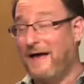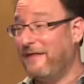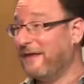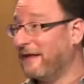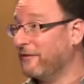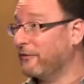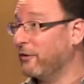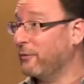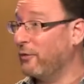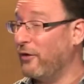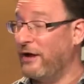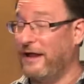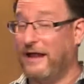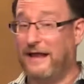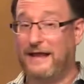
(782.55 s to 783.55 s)
I think that's a good
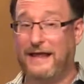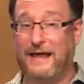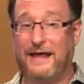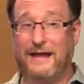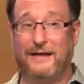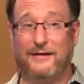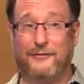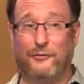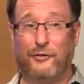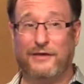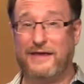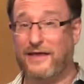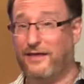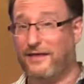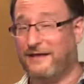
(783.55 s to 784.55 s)
point. And
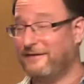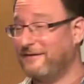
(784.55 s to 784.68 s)
really, Kelly,